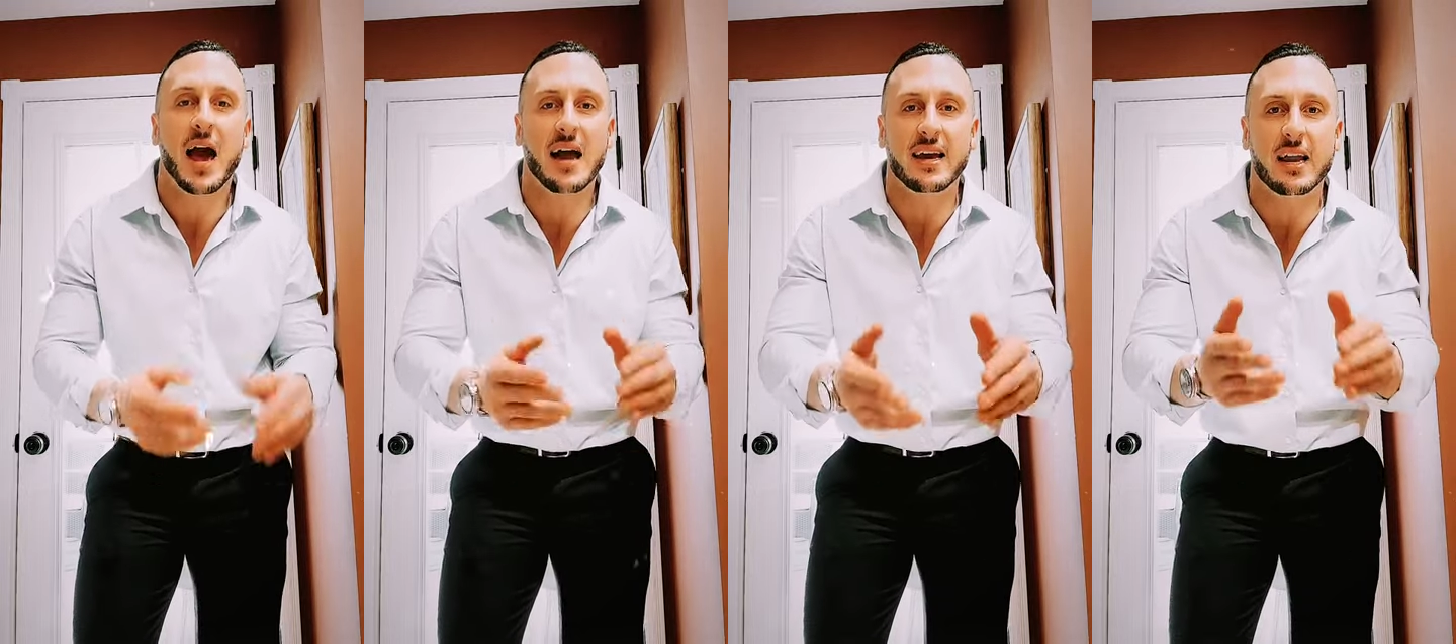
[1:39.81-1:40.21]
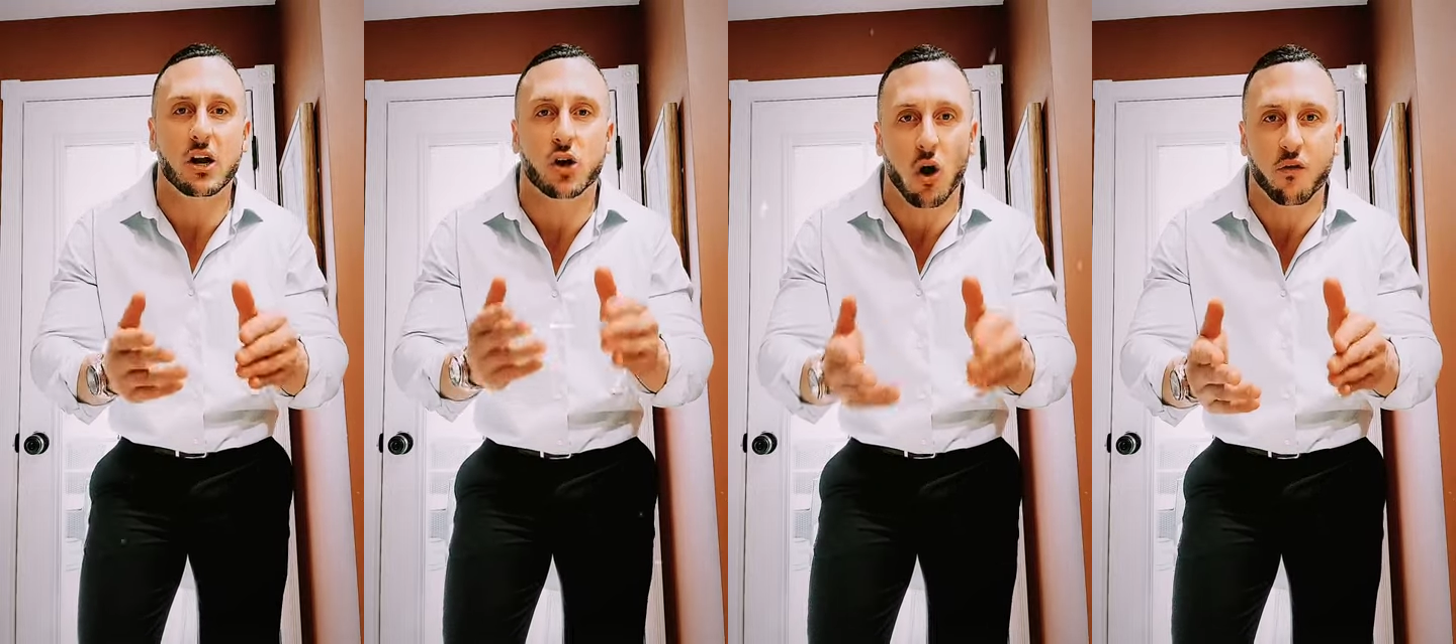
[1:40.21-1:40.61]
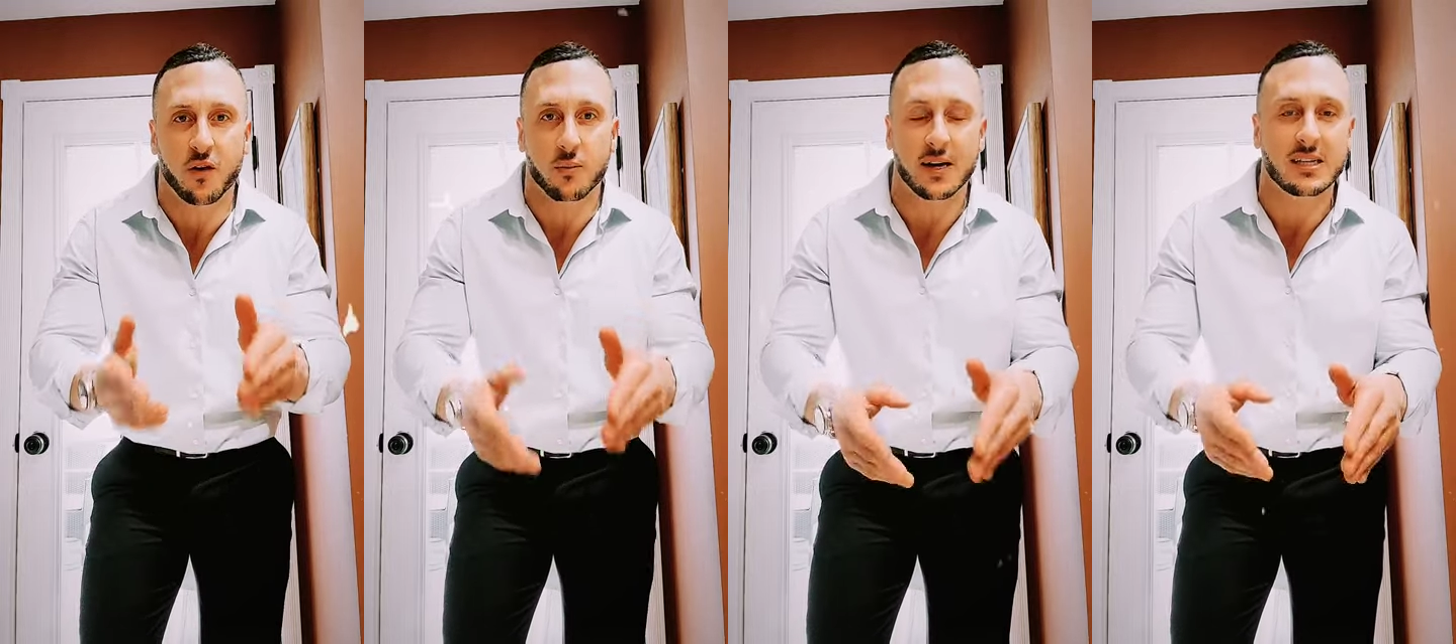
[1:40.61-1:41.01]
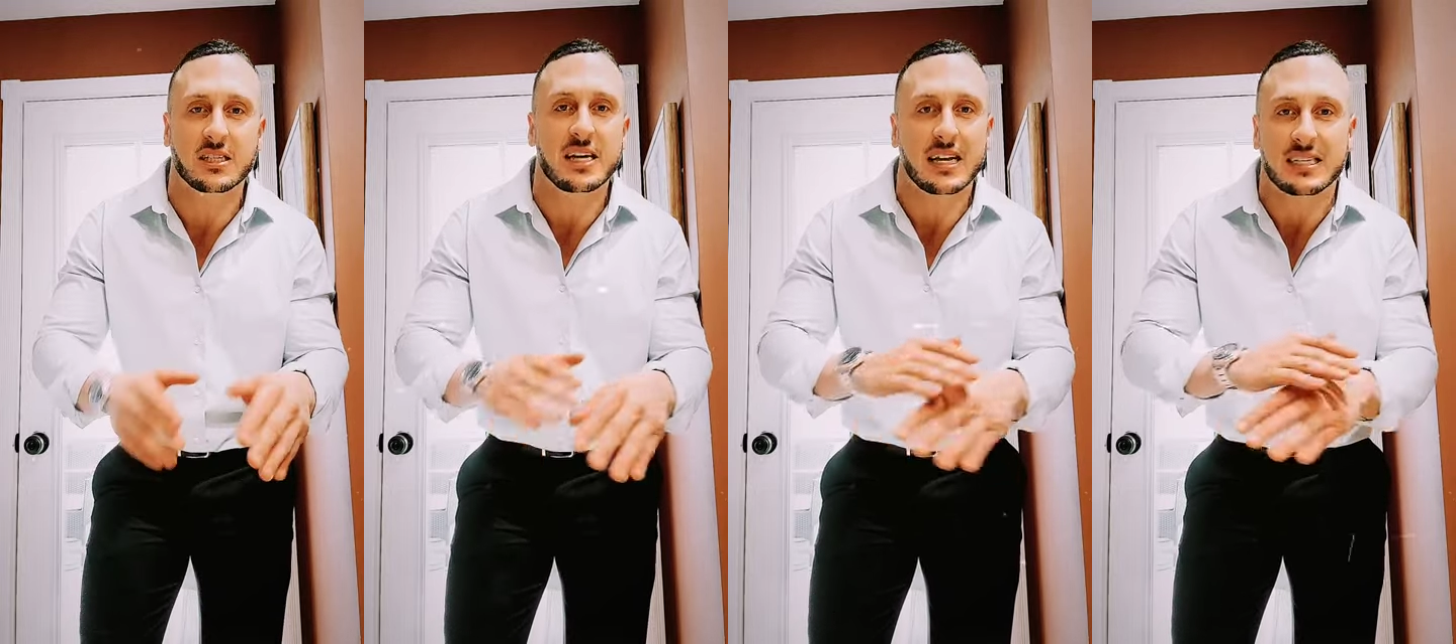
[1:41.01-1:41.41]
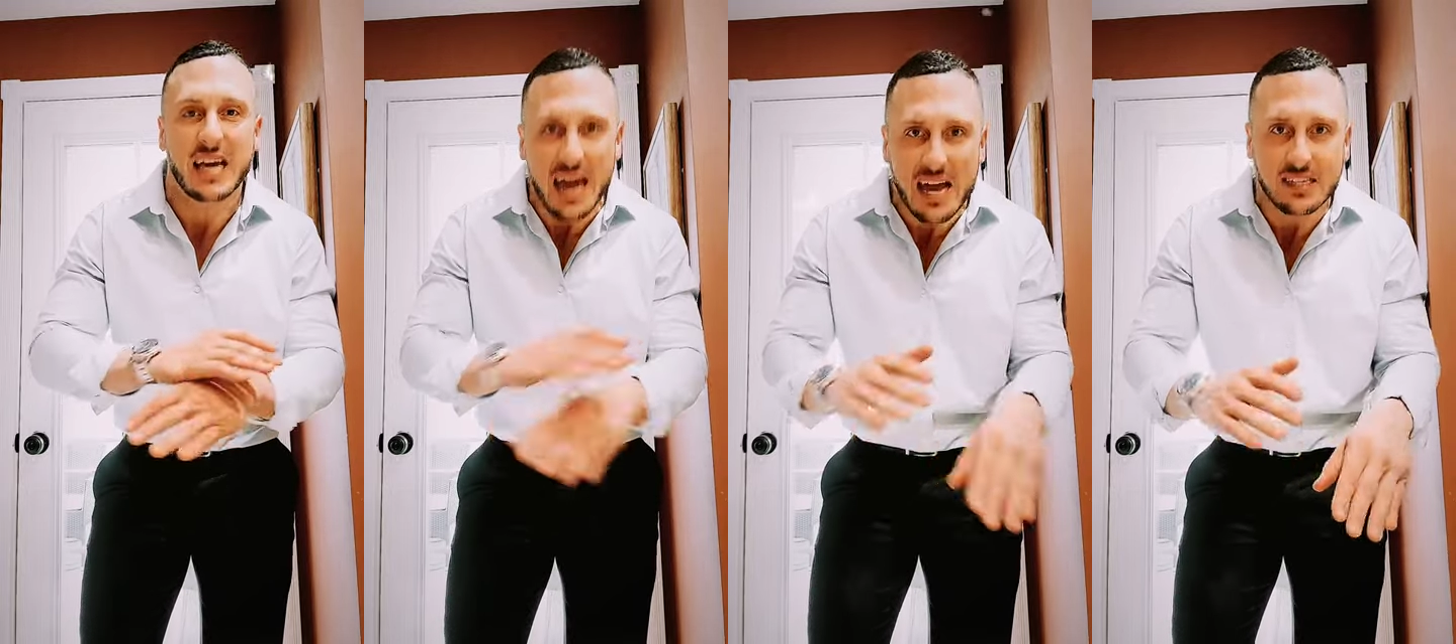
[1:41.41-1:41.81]
how to get a girlfriend, right?
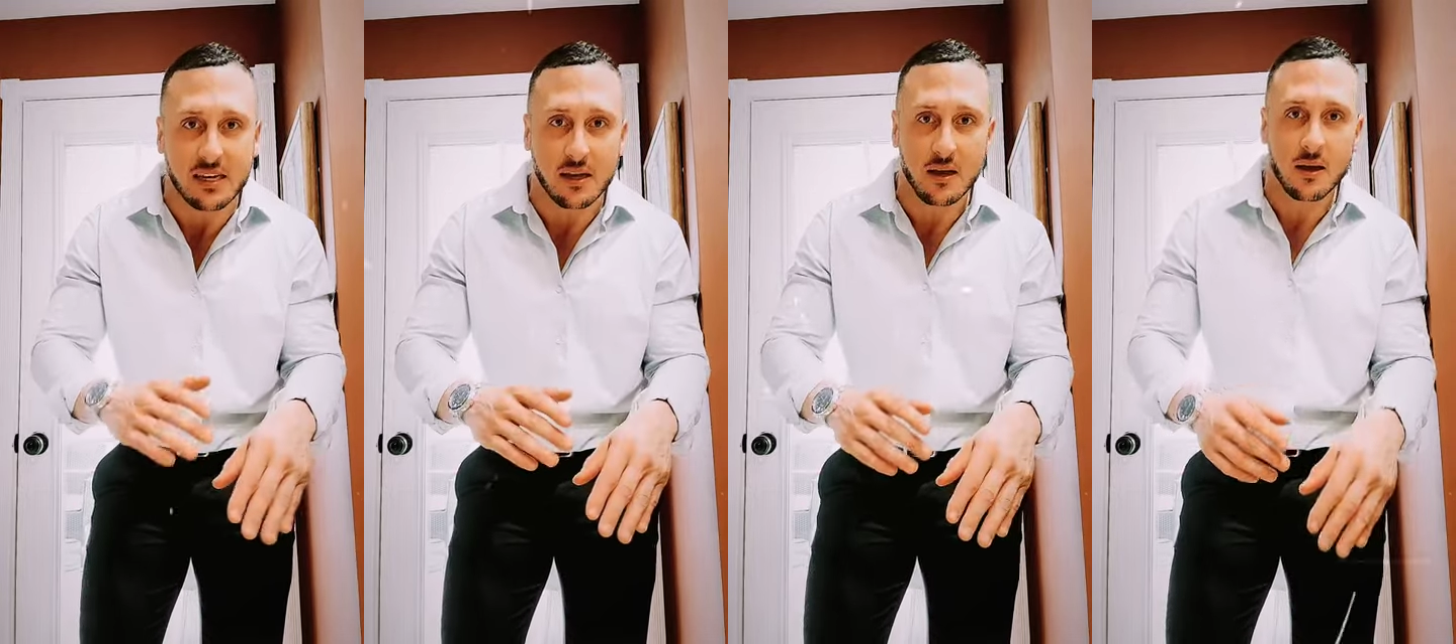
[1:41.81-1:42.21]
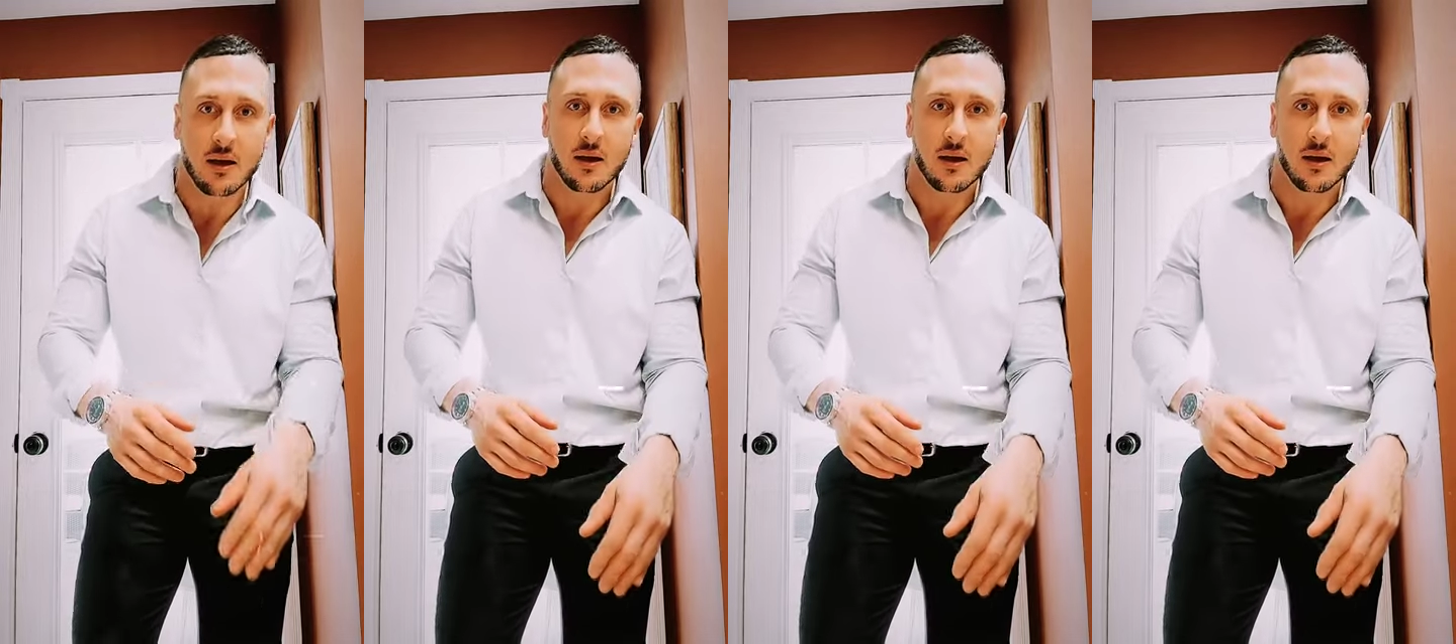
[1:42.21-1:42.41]
It's easy.